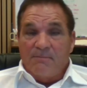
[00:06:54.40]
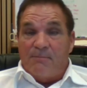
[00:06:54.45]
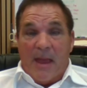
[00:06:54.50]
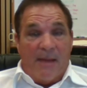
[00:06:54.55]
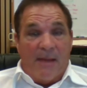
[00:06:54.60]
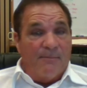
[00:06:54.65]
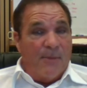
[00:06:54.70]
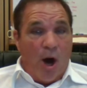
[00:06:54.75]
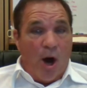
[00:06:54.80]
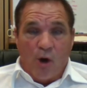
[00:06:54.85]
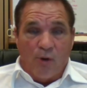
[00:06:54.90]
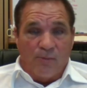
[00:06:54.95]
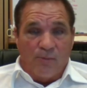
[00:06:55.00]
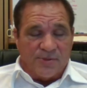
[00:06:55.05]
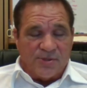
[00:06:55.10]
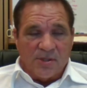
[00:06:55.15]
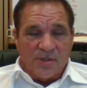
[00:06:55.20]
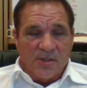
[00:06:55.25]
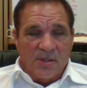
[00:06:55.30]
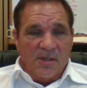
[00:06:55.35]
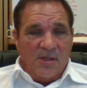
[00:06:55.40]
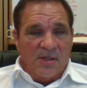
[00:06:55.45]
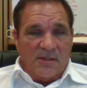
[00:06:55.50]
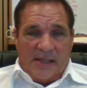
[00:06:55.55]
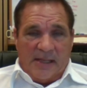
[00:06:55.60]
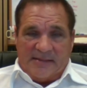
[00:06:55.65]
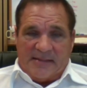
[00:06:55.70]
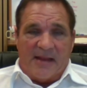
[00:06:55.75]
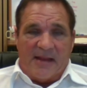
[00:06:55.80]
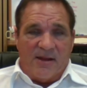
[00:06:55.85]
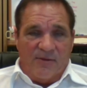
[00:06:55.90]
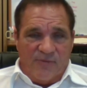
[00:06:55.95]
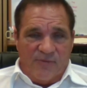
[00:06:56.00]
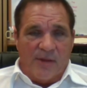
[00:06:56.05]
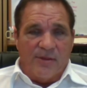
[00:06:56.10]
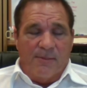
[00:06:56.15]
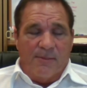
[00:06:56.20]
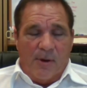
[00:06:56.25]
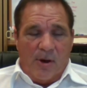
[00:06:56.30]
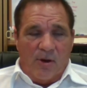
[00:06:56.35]
and Mahomes. Like, they can
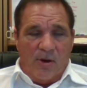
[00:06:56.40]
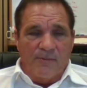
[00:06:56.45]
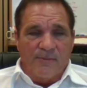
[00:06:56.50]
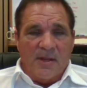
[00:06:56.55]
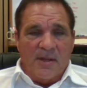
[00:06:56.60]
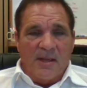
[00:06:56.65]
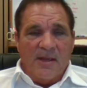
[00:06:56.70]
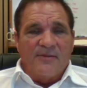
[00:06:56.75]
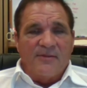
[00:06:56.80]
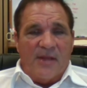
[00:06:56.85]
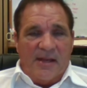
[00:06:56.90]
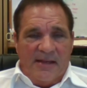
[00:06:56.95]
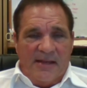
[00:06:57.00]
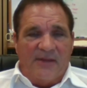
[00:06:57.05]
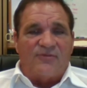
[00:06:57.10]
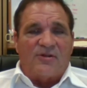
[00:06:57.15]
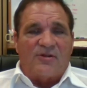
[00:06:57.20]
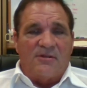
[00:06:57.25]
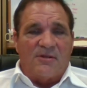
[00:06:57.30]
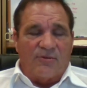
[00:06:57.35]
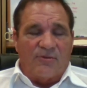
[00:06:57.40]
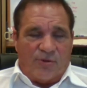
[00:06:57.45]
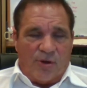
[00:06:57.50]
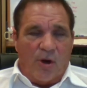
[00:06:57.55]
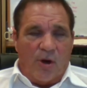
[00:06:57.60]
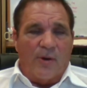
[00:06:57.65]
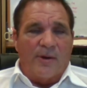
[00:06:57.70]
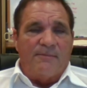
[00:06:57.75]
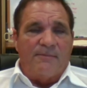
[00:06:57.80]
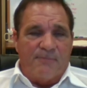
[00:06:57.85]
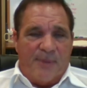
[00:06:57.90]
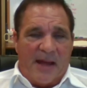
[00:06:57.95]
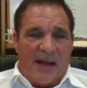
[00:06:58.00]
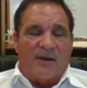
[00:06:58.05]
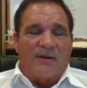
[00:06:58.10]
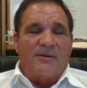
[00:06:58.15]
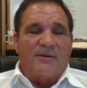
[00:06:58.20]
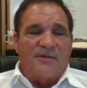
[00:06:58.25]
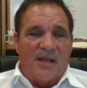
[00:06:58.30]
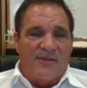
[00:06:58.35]
run the ball. They need to throw it
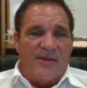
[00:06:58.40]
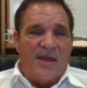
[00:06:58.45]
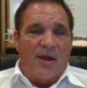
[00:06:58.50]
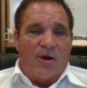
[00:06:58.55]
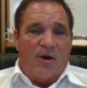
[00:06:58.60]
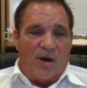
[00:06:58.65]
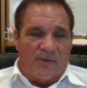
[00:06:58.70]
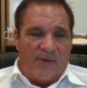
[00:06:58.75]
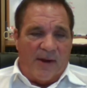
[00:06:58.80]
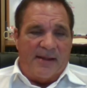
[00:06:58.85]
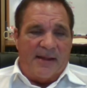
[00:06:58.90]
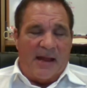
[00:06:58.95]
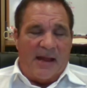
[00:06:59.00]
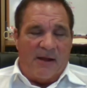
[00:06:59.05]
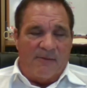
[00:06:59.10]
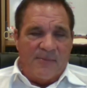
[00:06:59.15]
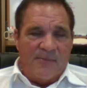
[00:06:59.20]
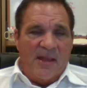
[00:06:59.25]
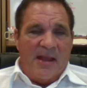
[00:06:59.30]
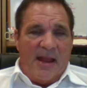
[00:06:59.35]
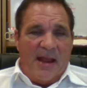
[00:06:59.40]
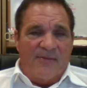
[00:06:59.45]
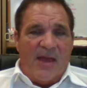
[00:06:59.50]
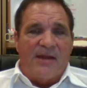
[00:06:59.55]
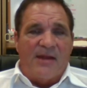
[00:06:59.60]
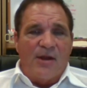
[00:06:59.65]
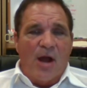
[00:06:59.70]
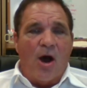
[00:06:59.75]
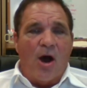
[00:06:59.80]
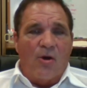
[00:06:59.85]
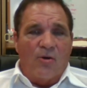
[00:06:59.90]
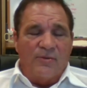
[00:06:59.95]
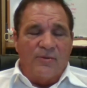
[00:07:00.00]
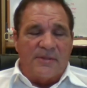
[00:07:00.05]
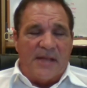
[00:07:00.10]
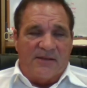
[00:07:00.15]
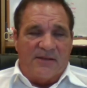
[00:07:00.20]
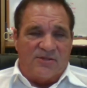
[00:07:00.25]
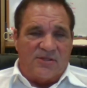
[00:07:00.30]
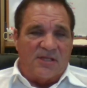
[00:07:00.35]
better than they are right now. And they know
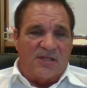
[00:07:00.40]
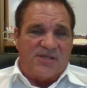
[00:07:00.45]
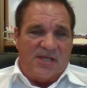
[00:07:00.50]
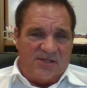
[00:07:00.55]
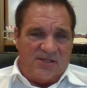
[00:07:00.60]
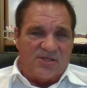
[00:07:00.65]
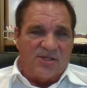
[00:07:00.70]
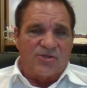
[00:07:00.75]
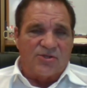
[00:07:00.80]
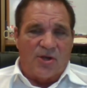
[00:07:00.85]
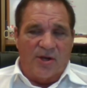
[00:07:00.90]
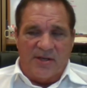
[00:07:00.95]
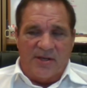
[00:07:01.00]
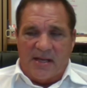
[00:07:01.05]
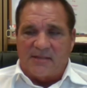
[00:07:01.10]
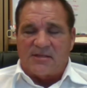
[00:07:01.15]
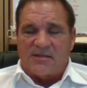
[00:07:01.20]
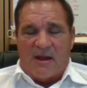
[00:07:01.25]
that the season's going to get